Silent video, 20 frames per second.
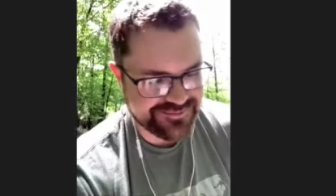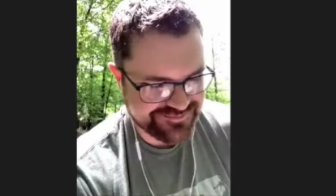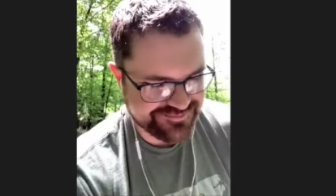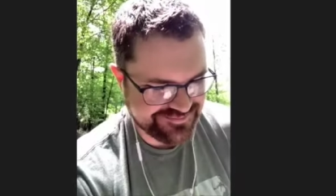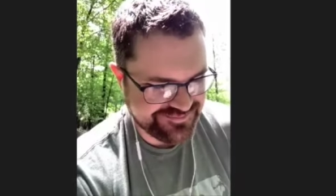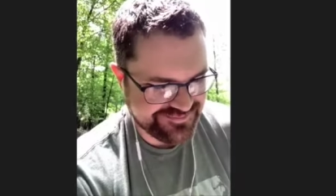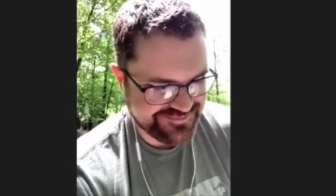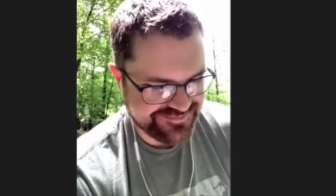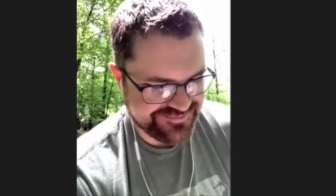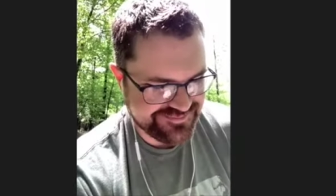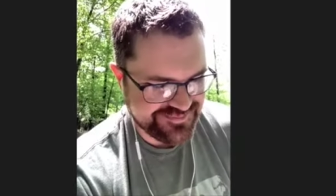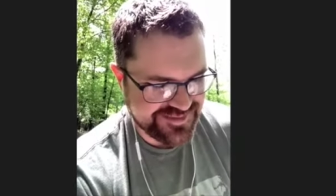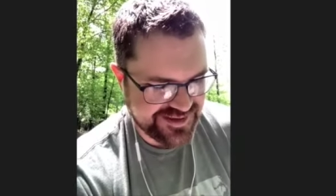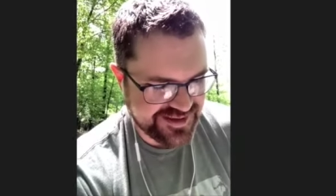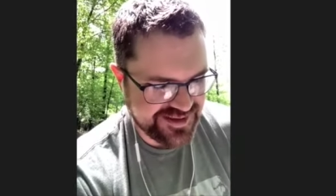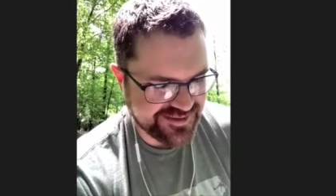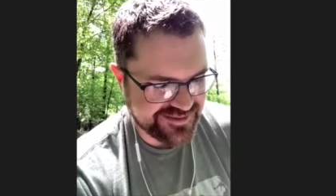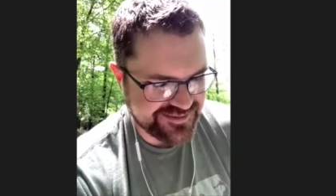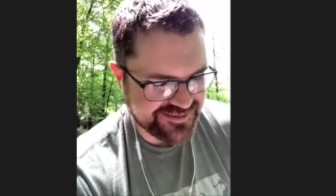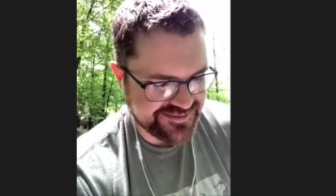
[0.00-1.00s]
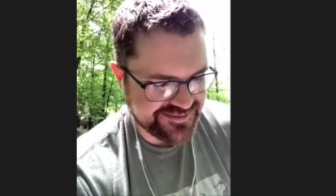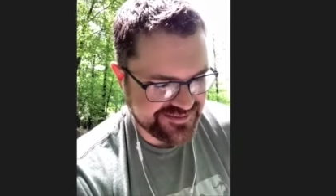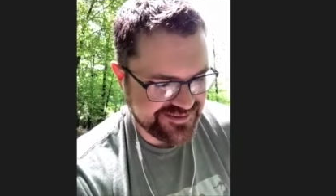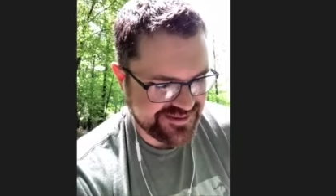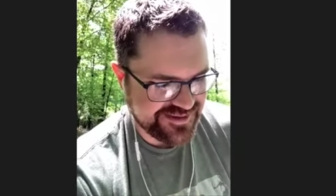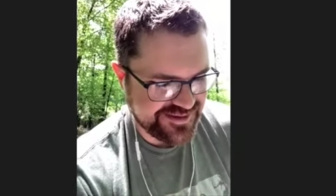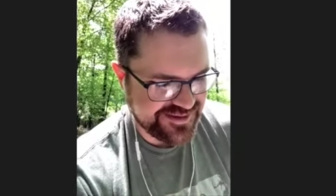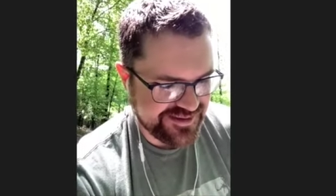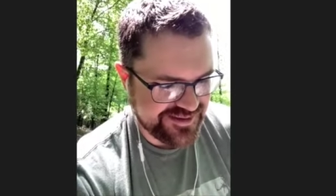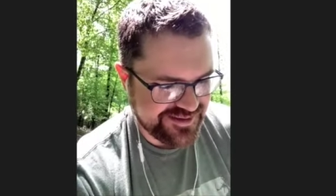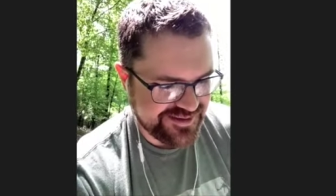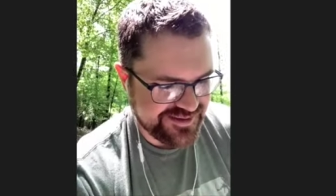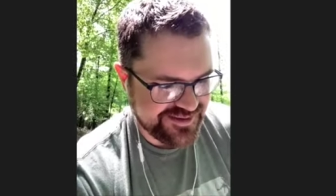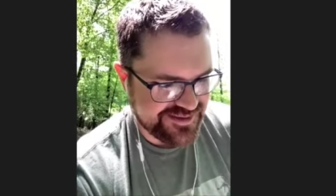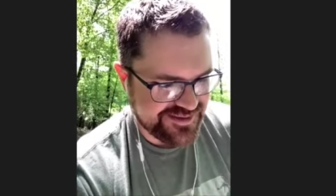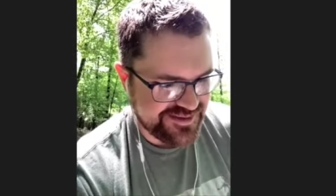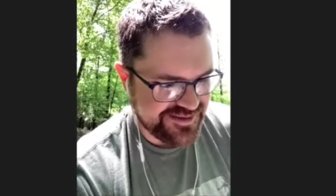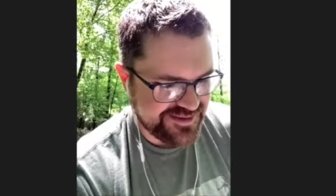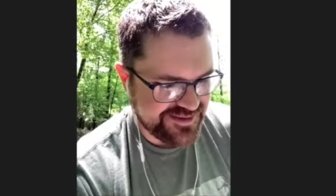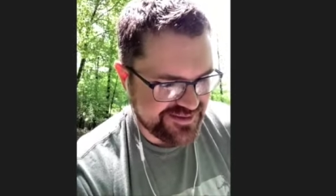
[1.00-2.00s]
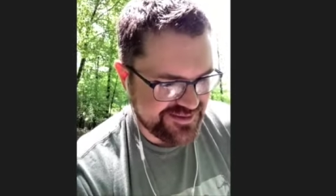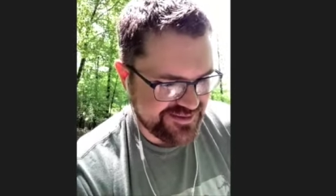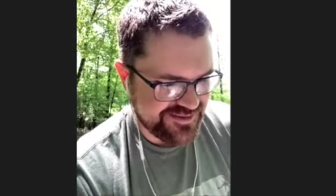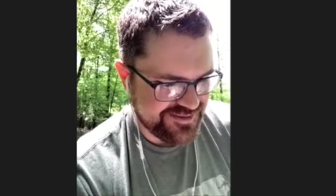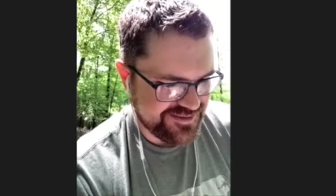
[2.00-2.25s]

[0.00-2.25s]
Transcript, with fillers: uh, yeah. But then also just